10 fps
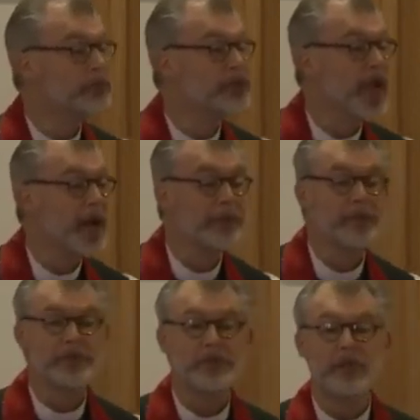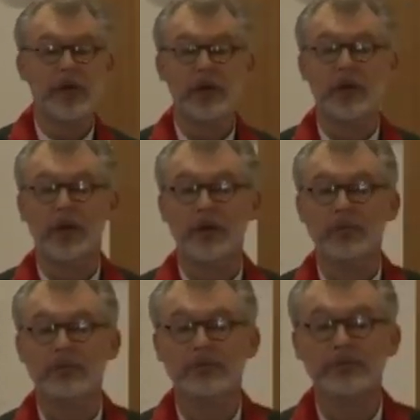which happens tomorrow.
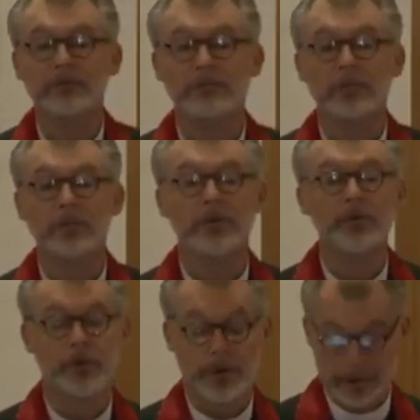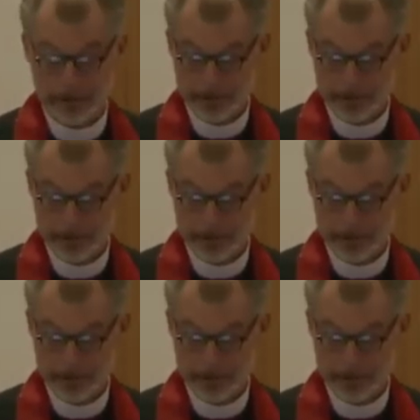But we're doing it